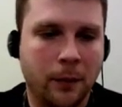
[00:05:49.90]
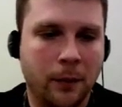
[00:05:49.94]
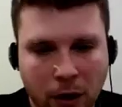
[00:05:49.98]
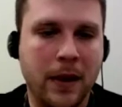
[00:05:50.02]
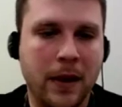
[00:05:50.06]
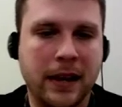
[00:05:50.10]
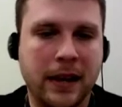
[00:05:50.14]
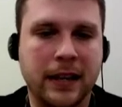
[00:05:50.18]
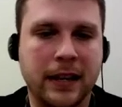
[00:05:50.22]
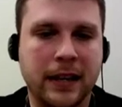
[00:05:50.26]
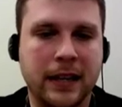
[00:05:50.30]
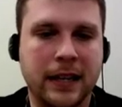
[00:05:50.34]

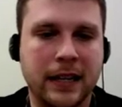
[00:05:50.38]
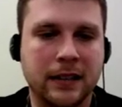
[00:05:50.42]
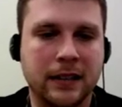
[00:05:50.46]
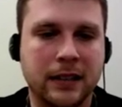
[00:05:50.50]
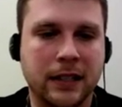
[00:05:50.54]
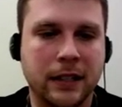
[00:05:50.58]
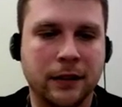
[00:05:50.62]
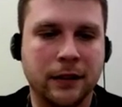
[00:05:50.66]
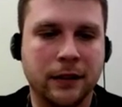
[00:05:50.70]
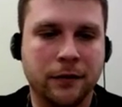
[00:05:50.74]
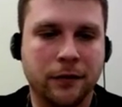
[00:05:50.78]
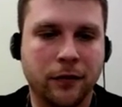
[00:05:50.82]
make it
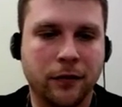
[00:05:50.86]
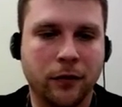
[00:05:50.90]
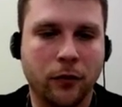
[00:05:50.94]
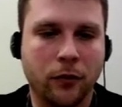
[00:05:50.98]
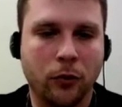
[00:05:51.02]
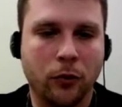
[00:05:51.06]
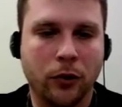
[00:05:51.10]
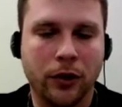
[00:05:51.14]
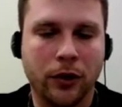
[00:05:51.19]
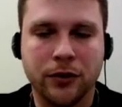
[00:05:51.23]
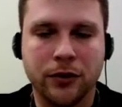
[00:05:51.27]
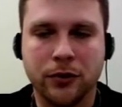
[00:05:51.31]
easy
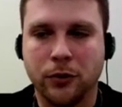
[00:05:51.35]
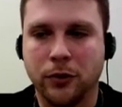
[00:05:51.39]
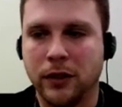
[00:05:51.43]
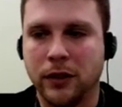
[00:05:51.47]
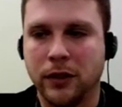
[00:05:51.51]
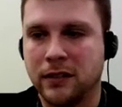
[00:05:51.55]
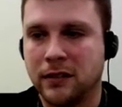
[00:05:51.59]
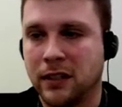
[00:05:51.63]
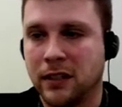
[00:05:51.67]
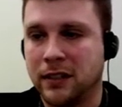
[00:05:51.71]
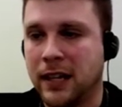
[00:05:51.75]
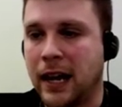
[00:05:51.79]
for
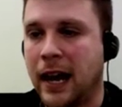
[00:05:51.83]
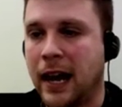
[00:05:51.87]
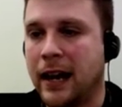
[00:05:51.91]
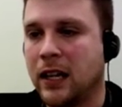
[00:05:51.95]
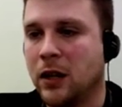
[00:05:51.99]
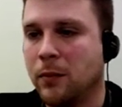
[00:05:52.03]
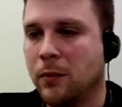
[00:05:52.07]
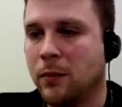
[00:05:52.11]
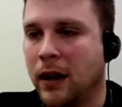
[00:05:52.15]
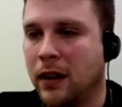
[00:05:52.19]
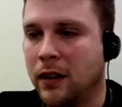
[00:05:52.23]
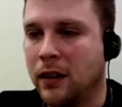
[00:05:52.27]
students to
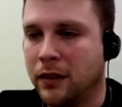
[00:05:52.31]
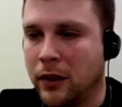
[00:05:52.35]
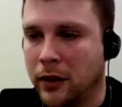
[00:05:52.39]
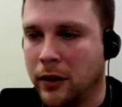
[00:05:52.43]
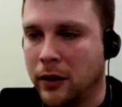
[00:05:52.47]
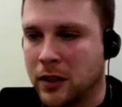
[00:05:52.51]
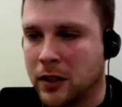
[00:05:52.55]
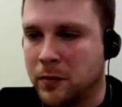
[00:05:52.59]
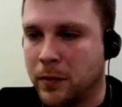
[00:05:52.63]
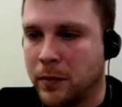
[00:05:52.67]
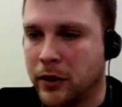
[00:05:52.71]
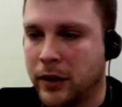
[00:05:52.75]
document their
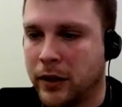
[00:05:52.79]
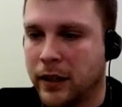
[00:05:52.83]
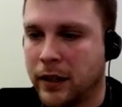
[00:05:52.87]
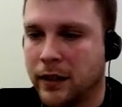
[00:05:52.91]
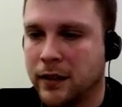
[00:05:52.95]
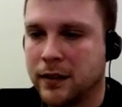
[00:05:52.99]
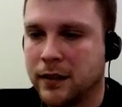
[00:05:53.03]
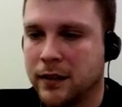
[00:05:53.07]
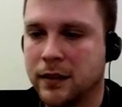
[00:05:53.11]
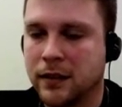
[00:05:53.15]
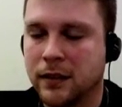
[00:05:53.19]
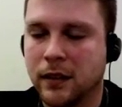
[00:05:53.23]

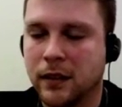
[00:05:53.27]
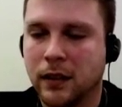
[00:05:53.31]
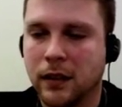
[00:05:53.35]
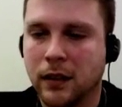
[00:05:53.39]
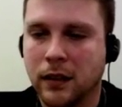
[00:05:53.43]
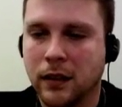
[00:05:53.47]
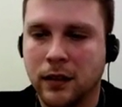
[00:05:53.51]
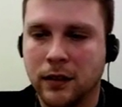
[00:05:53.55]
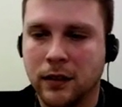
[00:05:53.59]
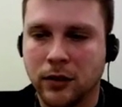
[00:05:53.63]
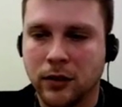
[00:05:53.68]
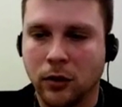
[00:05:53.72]
experience.
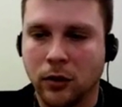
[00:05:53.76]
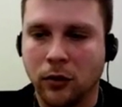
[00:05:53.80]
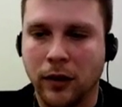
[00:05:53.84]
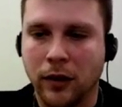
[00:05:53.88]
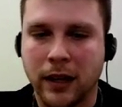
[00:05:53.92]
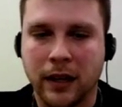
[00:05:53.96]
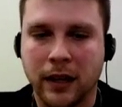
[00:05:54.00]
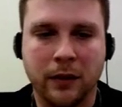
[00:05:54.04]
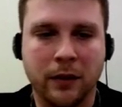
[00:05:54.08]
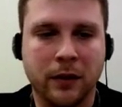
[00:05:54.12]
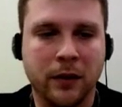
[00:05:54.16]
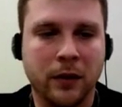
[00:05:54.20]
So
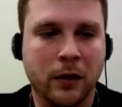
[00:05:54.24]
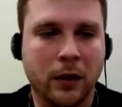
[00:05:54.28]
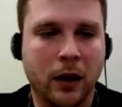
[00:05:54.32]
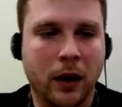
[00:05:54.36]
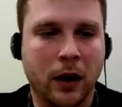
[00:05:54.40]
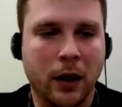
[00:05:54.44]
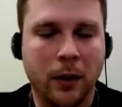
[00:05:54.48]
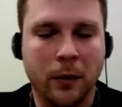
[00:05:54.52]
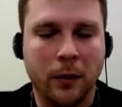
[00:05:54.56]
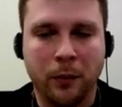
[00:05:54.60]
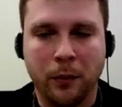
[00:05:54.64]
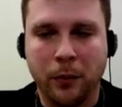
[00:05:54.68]
they can
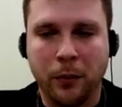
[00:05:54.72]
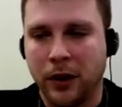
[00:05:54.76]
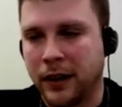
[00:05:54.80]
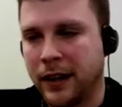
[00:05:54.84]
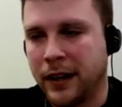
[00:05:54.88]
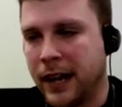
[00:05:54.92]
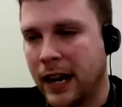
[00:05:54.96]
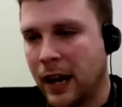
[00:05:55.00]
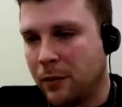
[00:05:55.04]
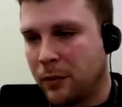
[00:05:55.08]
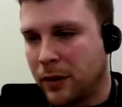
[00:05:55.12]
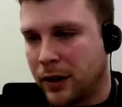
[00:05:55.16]
put a
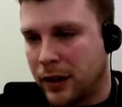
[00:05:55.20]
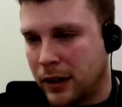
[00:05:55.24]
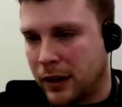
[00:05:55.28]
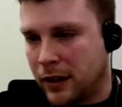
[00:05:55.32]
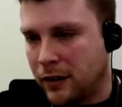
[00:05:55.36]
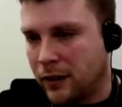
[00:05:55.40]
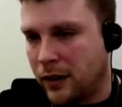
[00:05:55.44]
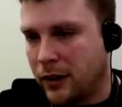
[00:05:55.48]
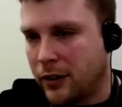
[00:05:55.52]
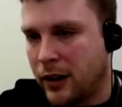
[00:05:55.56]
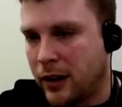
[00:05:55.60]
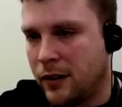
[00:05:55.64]
camera
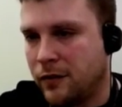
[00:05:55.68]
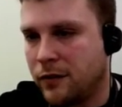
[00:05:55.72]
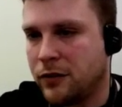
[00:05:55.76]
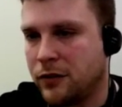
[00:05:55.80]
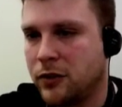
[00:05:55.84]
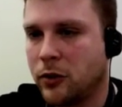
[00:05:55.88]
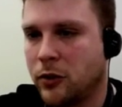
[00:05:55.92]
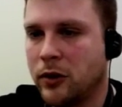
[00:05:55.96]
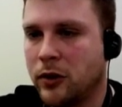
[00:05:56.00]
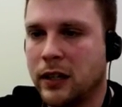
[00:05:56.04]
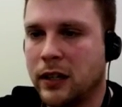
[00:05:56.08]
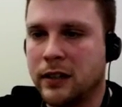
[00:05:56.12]
in their
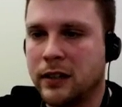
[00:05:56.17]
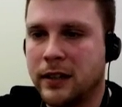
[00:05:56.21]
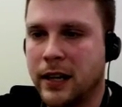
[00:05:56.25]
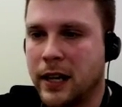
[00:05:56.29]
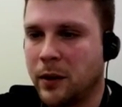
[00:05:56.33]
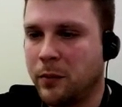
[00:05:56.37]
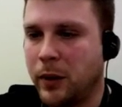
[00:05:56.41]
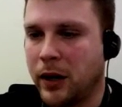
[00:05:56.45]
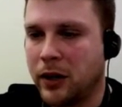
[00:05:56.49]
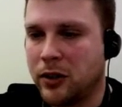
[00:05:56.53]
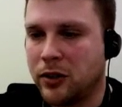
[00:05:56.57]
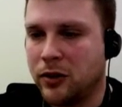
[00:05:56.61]
inventory and
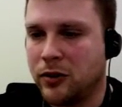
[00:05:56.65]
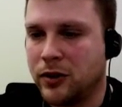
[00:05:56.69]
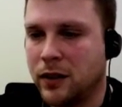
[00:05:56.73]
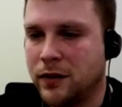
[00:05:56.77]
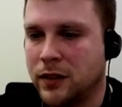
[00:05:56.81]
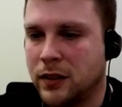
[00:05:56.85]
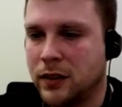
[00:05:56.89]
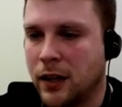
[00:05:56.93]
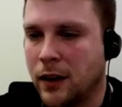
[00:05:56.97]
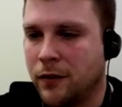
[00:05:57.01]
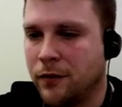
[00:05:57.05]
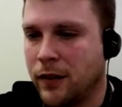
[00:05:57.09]
take pictures
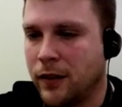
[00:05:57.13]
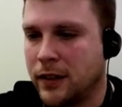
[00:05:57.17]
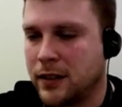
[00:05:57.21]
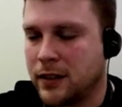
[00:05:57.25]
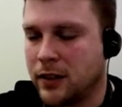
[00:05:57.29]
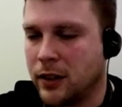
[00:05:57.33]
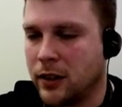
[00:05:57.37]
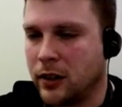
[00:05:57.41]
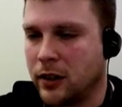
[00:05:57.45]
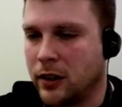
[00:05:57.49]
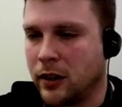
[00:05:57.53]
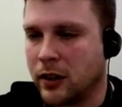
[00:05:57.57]
of stuff as
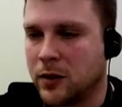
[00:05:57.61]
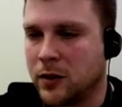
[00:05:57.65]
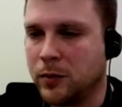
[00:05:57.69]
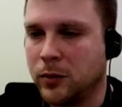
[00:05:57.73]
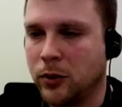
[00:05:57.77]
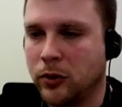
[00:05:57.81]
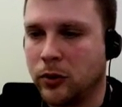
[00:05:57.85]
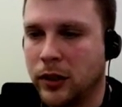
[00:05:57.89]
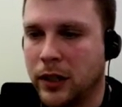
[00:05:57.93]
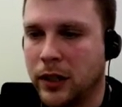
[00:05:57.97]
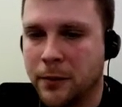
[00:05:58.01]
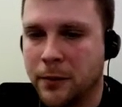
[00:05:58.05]
they're
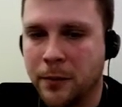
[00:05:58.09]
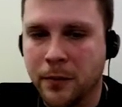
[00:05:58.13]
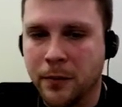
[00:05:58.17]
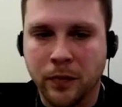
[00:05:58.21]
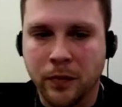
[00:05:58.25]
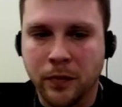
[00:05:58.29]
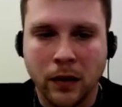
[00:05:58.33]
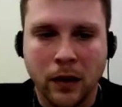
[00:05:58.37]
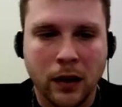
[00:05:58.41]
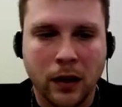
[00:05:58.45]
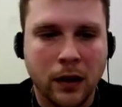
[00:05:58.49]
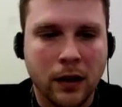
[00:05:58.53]
exploring.
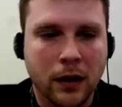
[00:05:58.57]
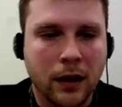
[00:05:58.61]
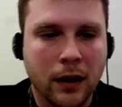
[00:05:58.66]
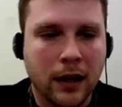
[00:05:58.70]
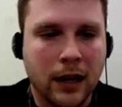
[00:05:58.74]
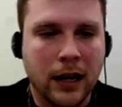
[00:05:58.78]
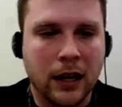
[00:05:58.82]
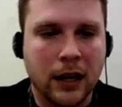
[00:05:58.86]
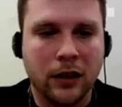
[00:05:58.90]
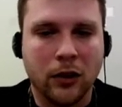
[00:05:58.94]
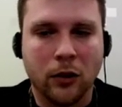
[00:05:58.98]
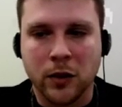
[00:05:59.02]

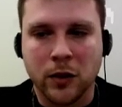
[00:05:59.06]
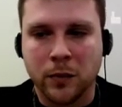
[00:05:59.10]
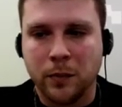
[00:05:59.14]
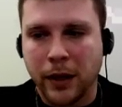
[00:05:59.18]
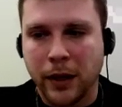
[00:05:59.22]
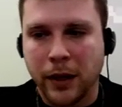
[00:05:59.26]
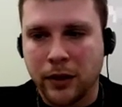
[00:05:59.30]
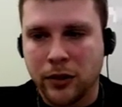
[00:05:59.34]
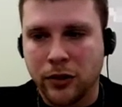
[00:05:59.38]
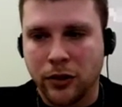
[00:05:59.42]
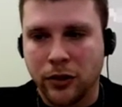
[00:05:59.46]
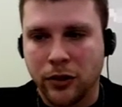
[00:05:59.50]
And those
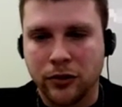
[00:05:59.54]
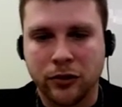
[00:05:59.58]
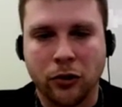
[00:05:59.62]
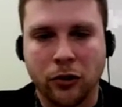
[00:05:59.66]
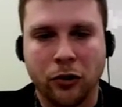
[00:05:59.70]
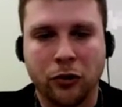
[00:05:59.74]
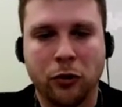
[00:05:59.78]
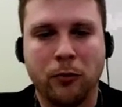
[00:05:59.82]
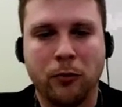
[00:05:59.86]
pictures go